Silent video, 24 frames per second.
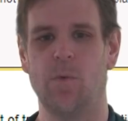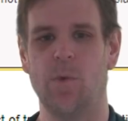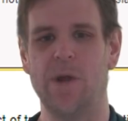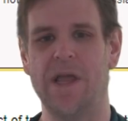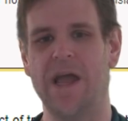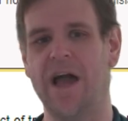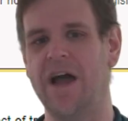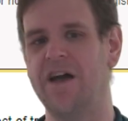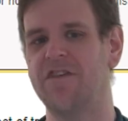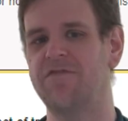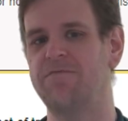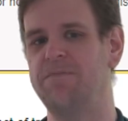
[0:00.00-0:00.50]
we
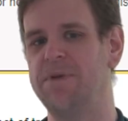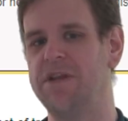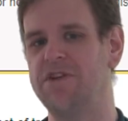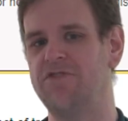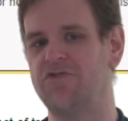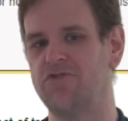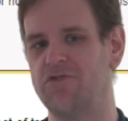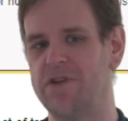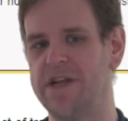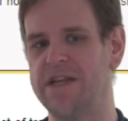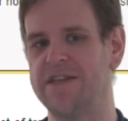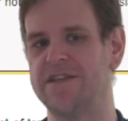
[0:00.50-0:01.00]
have been
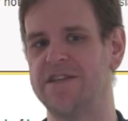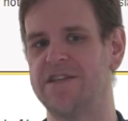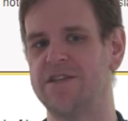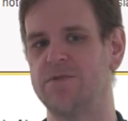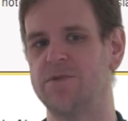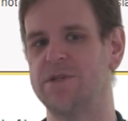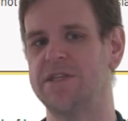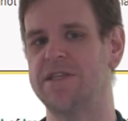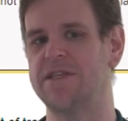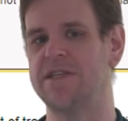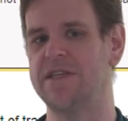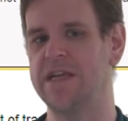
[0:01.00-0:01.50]
treated
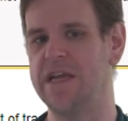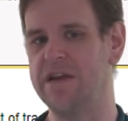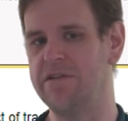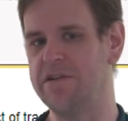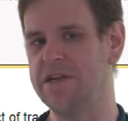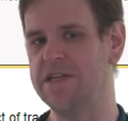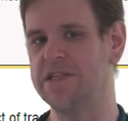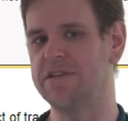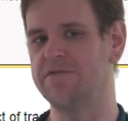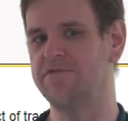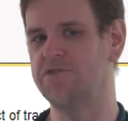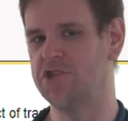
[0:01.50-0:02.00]
to a
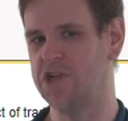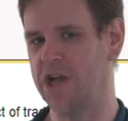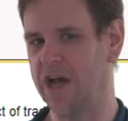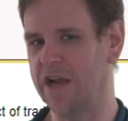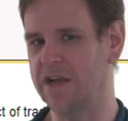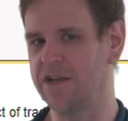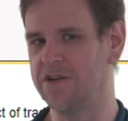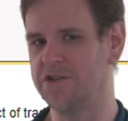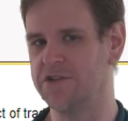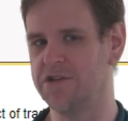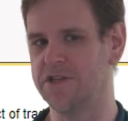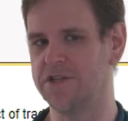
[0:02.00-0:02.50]
series of
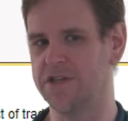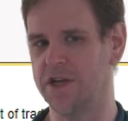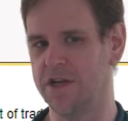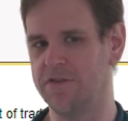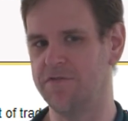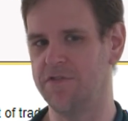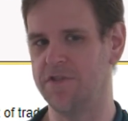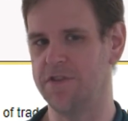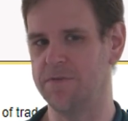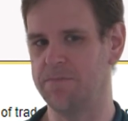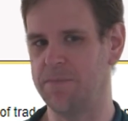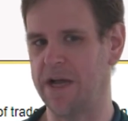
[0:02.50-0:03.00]
challenges
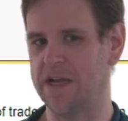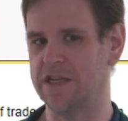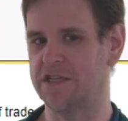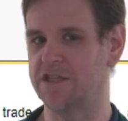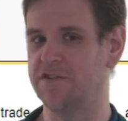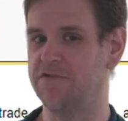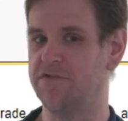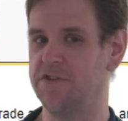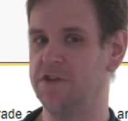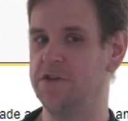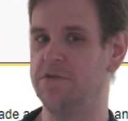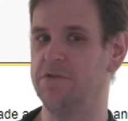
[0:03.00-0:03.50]
over the
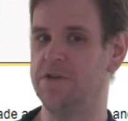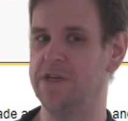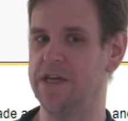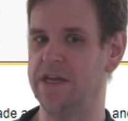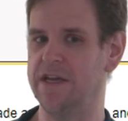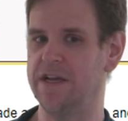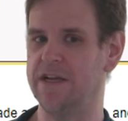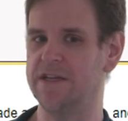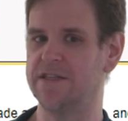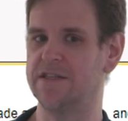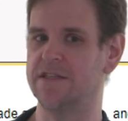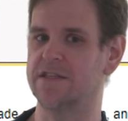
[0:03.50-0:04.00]
past few
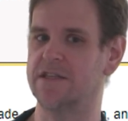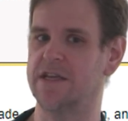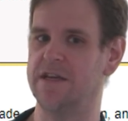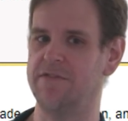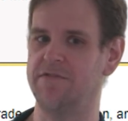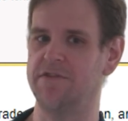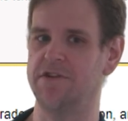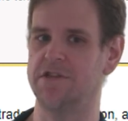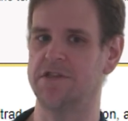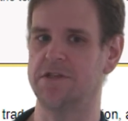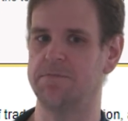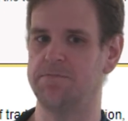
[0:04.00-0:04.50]
years that's
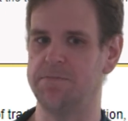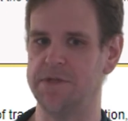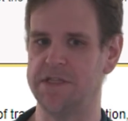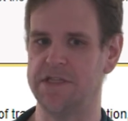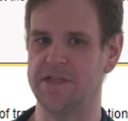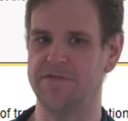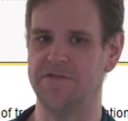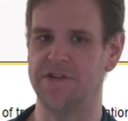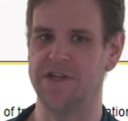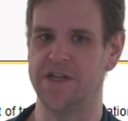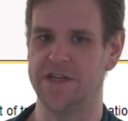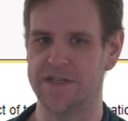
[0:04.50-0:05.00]
given us a bit
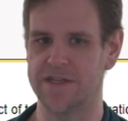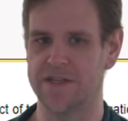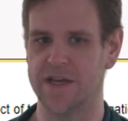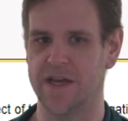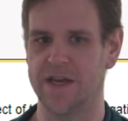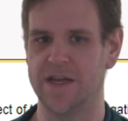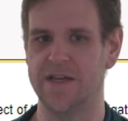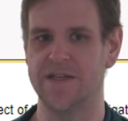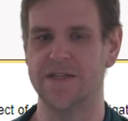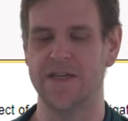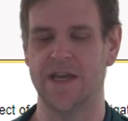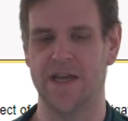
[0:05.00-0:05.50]
of an
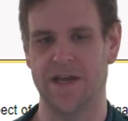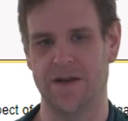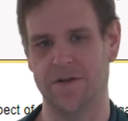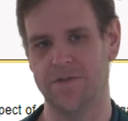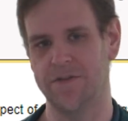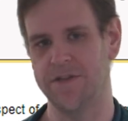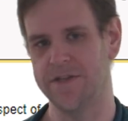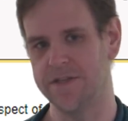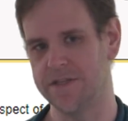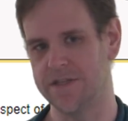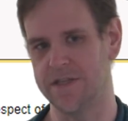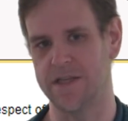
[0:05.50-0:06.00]
insight into how
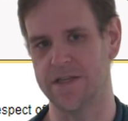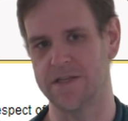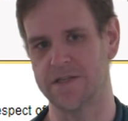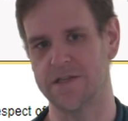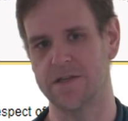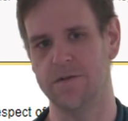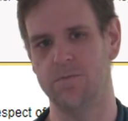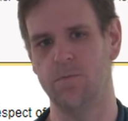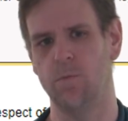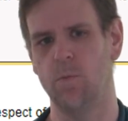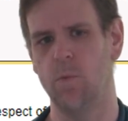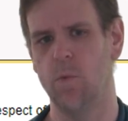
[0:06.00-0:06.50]
these things
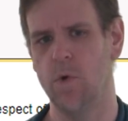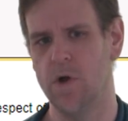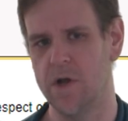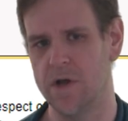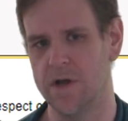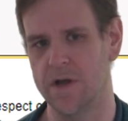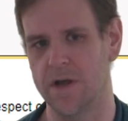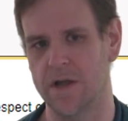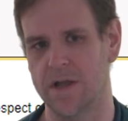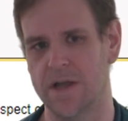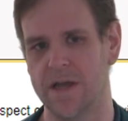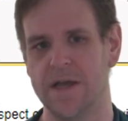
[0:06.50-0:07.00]
can
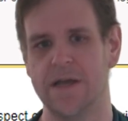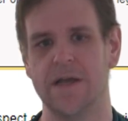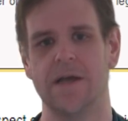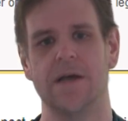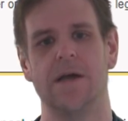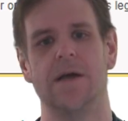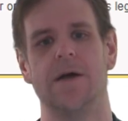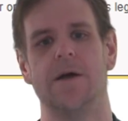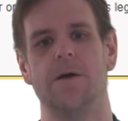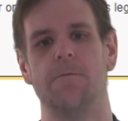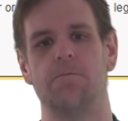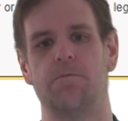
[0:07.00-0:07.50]
work.
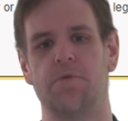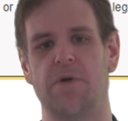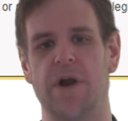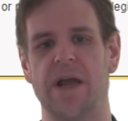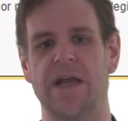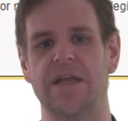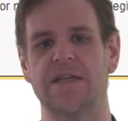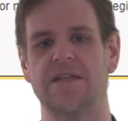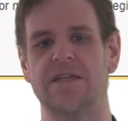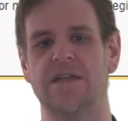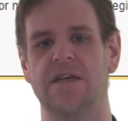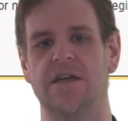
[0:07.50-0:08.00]

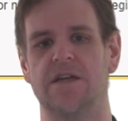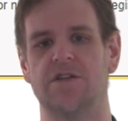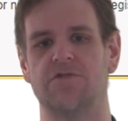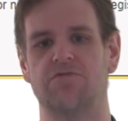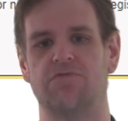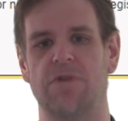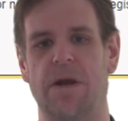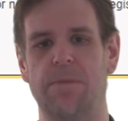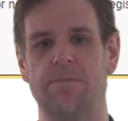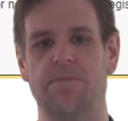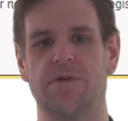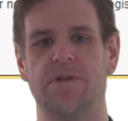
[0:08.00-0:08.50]
Brexit has
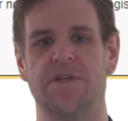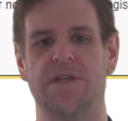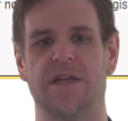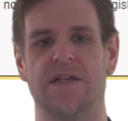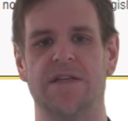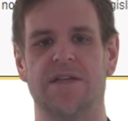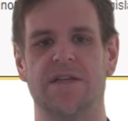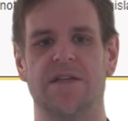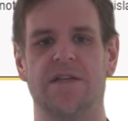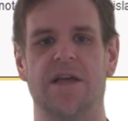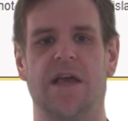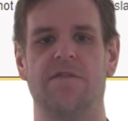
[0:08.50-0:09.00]

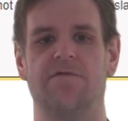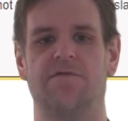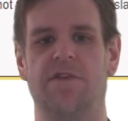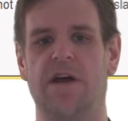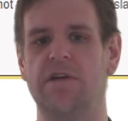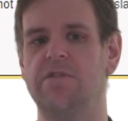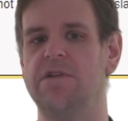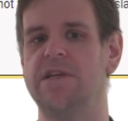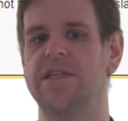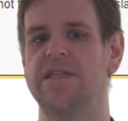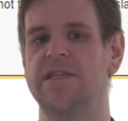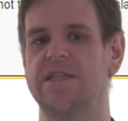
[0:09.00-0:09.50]
represented a
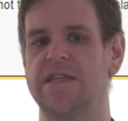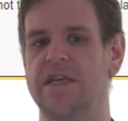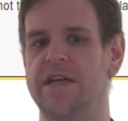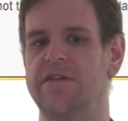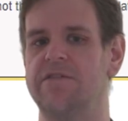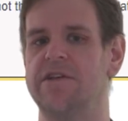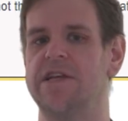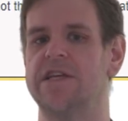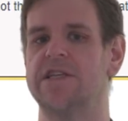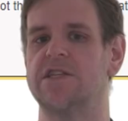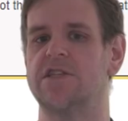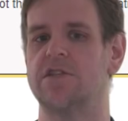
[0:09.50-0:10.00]
very
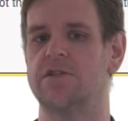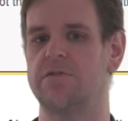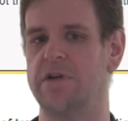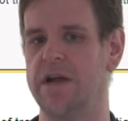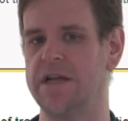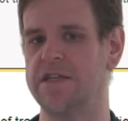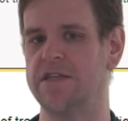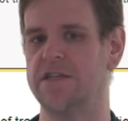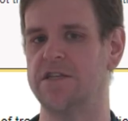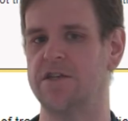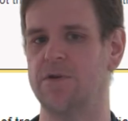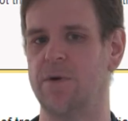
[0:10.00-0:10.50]
serious
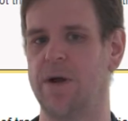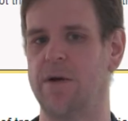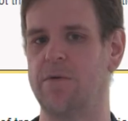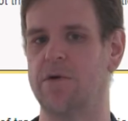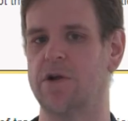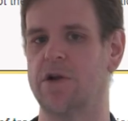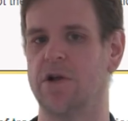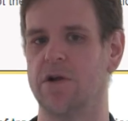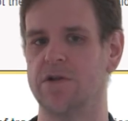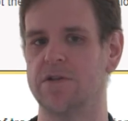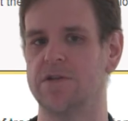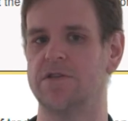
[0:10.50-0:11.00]
threat to
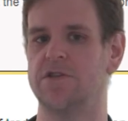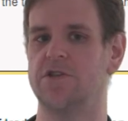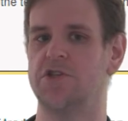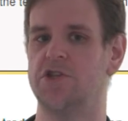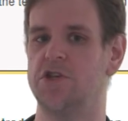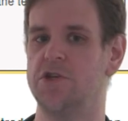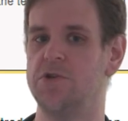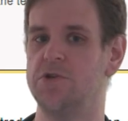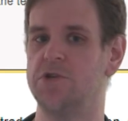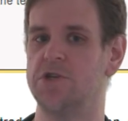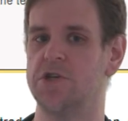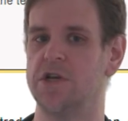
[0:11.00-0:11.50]
our
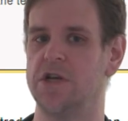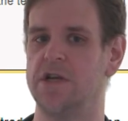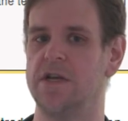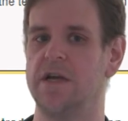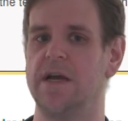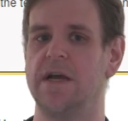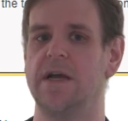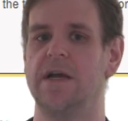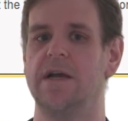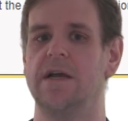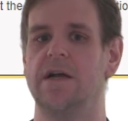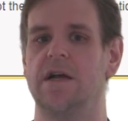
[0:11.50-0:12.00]
constitution,
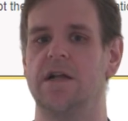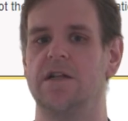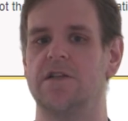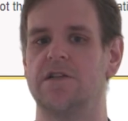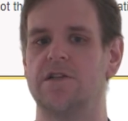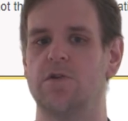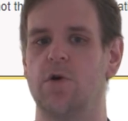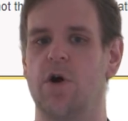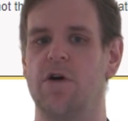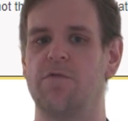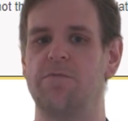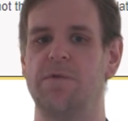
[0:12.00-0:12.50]
and
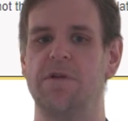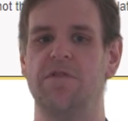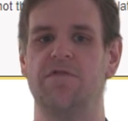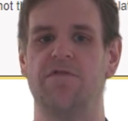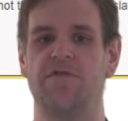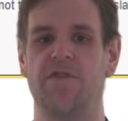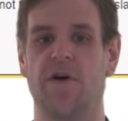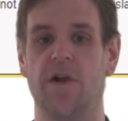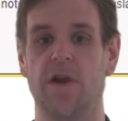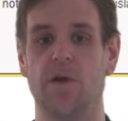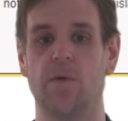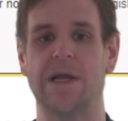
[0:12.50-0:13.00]
so I've been
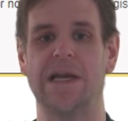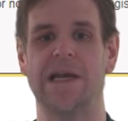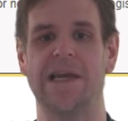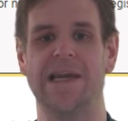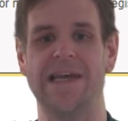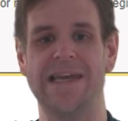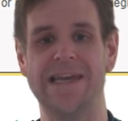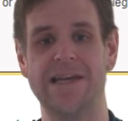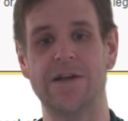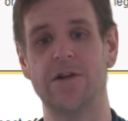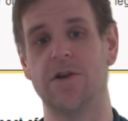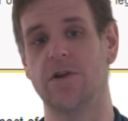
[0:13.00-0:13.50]
following
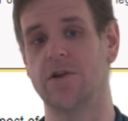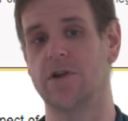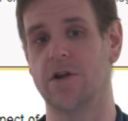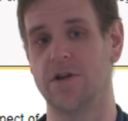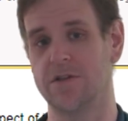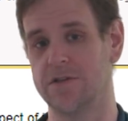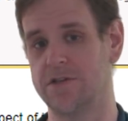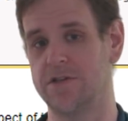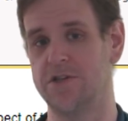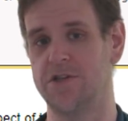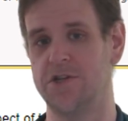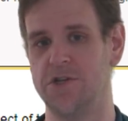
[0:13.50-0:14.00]
legal
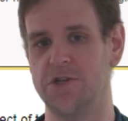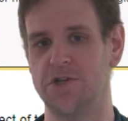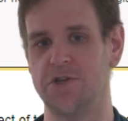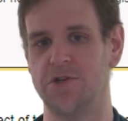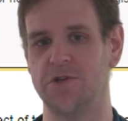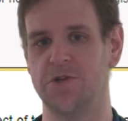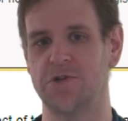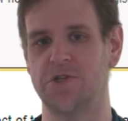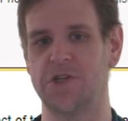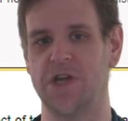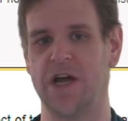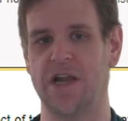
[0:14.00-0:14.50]

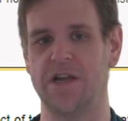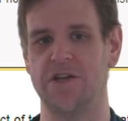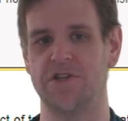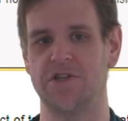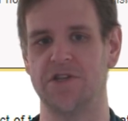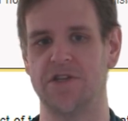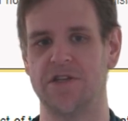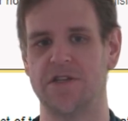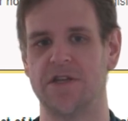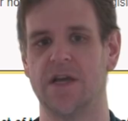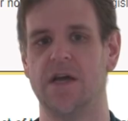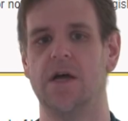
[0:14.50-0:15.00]
constitutional
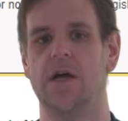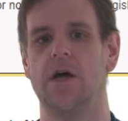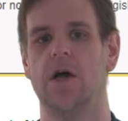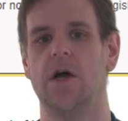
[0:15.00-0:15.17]
challenges